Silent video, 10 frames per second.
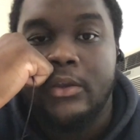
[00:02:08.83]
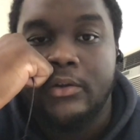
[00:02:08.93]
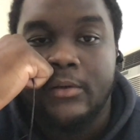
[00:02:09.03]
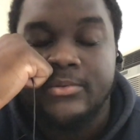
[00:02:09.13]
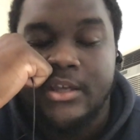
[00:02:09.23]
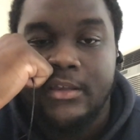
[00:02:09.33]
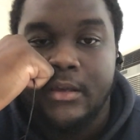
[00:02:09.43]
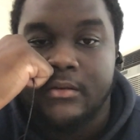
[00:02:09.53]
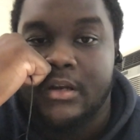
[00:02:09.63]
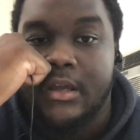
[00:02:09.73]
You know what I'm saying?
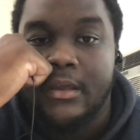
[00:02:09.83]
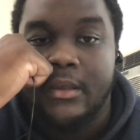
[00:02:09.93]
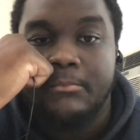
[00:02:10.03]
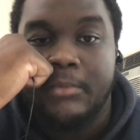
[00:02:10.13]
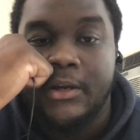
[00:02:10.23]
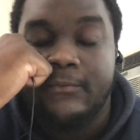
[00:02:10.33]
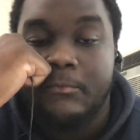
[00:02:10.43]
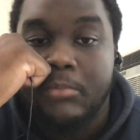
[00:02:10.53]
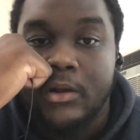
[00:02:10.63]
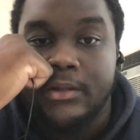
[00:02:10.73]
Young nigga getting money
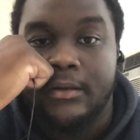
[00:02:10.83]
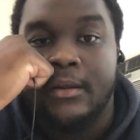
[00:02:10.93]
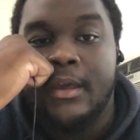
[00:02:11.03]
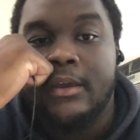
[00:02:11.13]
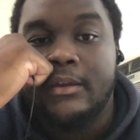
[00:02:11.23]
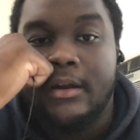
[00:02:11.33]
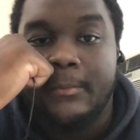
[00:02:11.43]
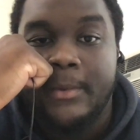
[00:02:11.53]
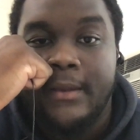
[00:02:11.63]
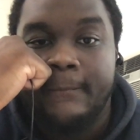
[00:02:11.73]
from Brooklyn. You know what
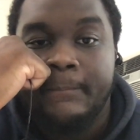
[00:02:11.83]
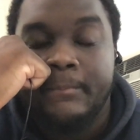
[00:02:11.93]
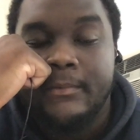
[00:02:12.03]
I mean?